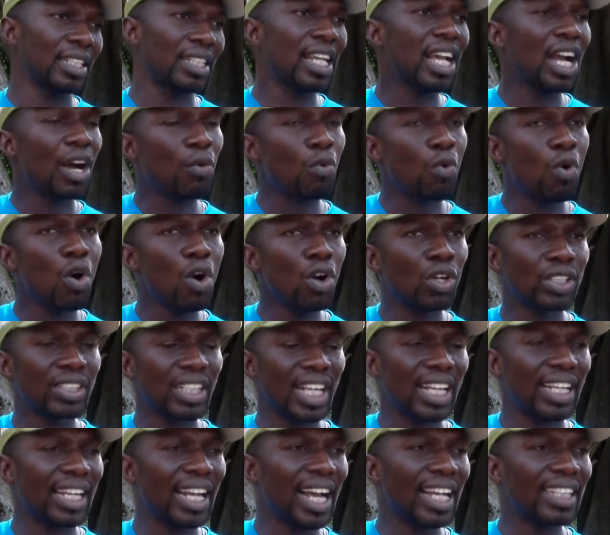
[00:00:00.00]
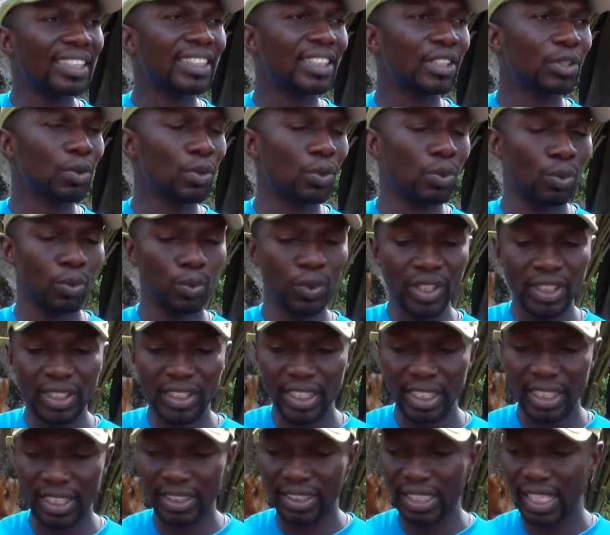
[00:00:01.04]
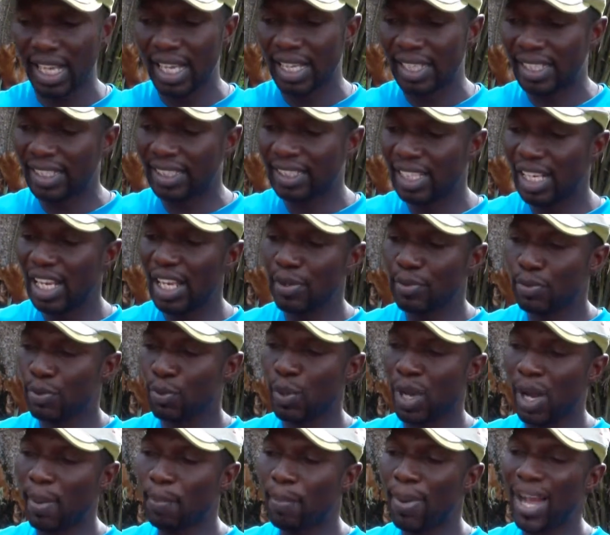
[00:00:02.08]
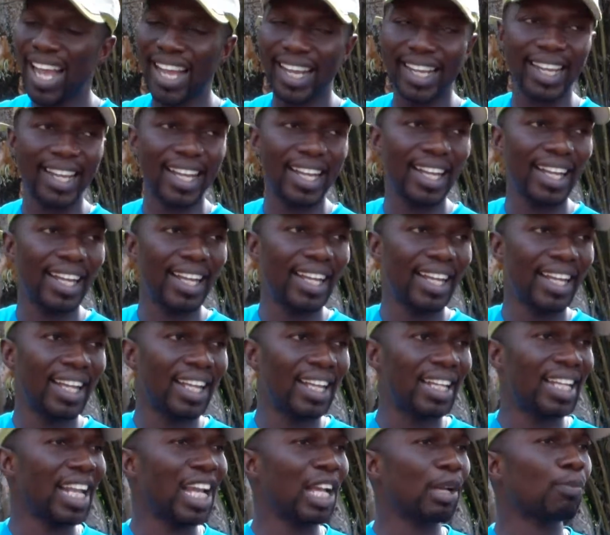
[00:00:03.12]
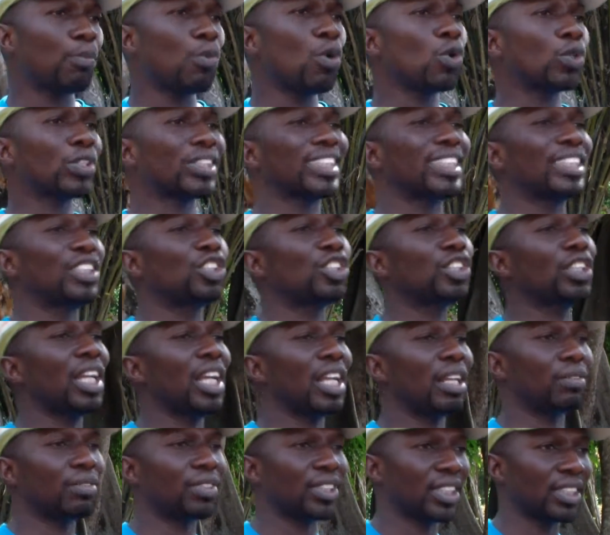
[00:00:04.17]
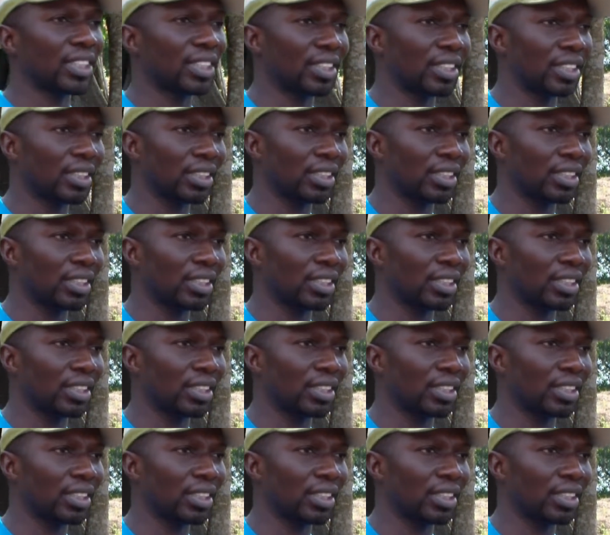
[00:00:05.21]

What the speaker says: There was an article which says the slaves were packed like books in shelves